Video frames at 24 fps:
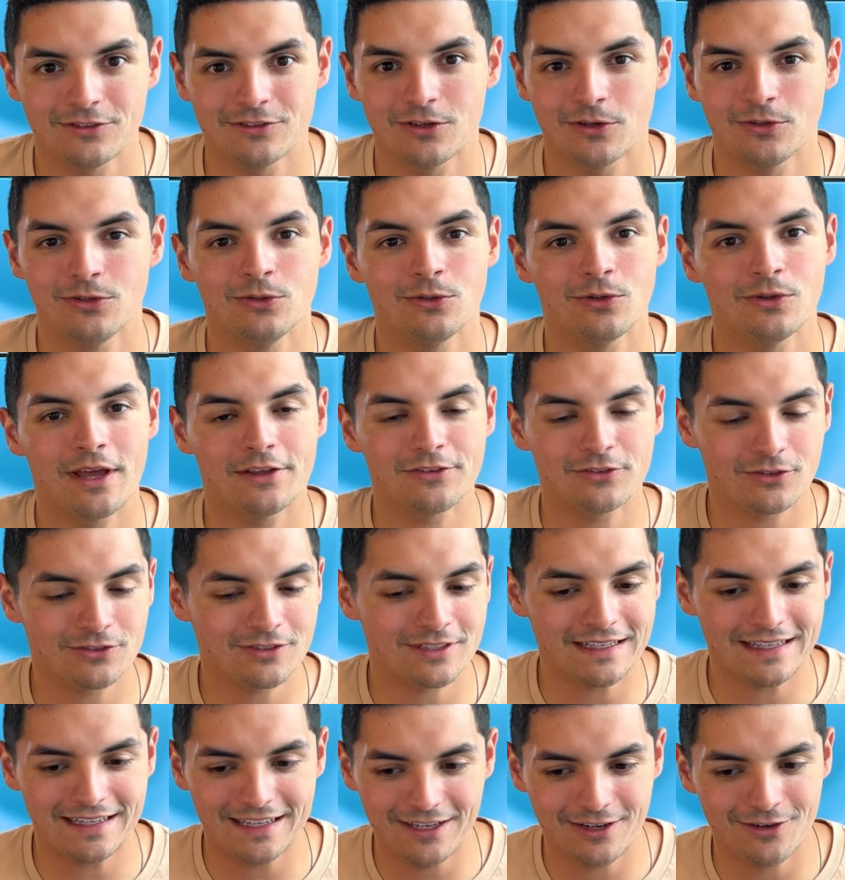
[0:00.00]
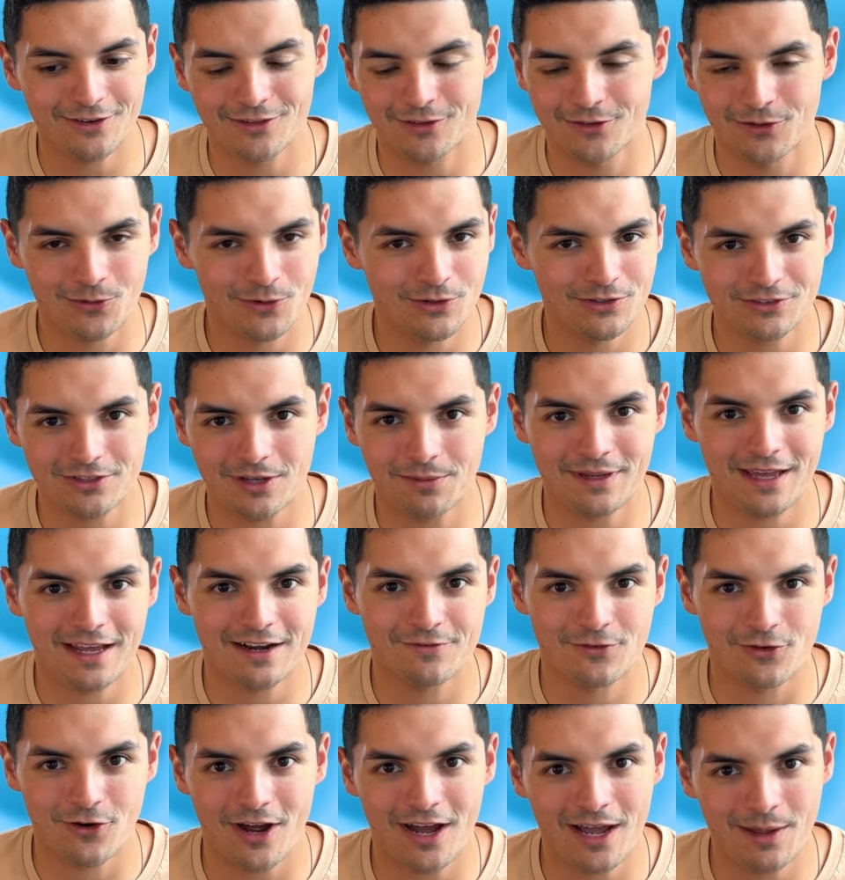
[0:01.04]
So you'll start to hear the noise coming out
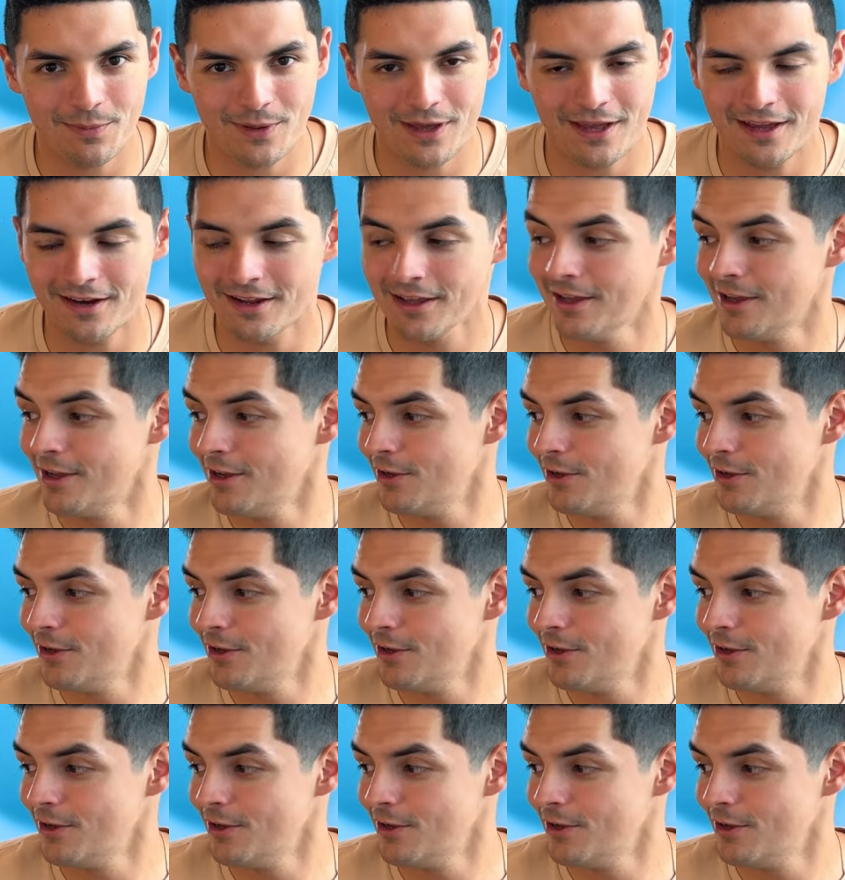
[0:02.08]
of your iPad.